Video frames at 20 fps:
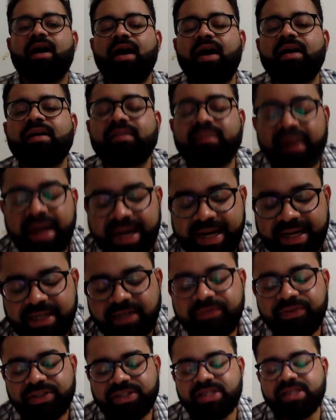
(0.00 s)
a
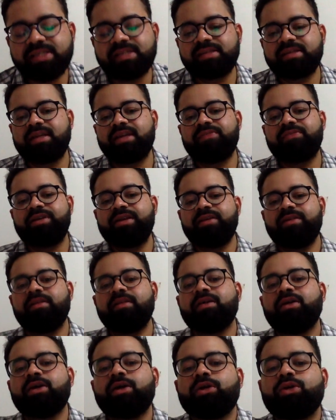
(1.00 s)
right which is
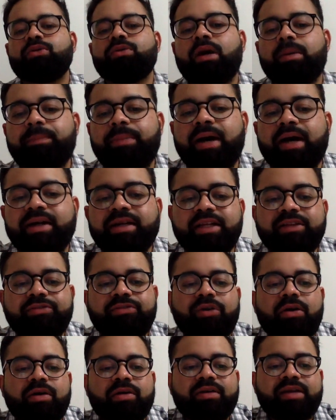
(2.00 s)
given to a party
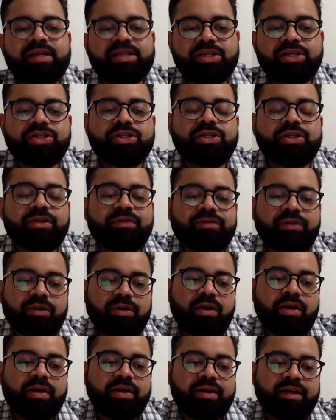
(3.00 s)
for rescission of a
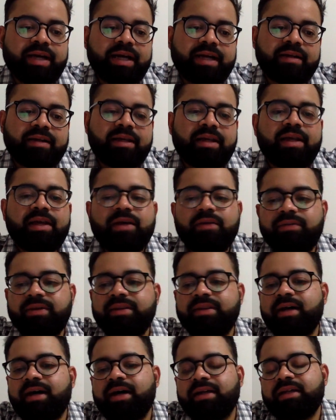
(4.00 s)
contract when
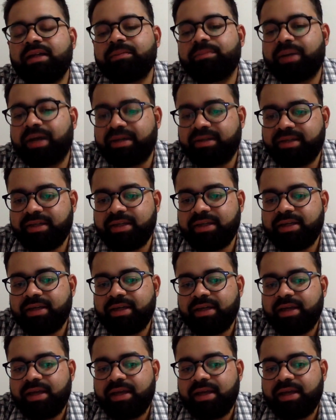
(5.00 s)
the other party